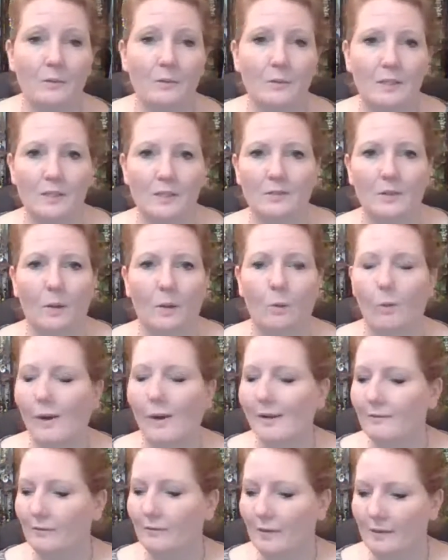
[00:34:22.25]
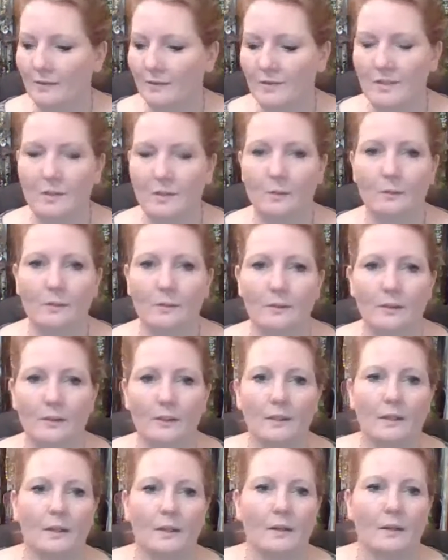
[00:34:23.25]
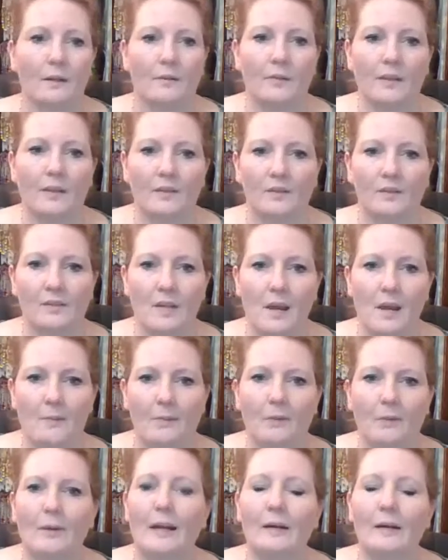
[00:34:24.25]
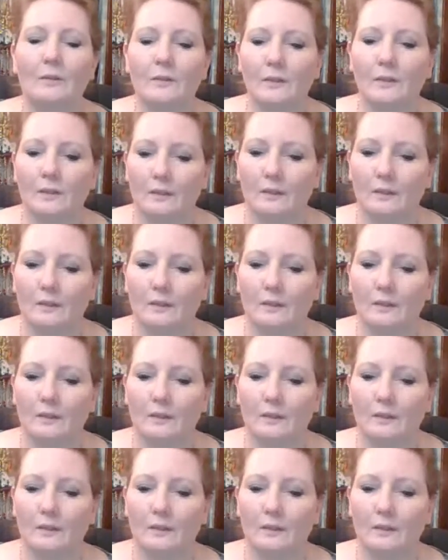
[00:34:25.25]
which is all white rhinestone this time around.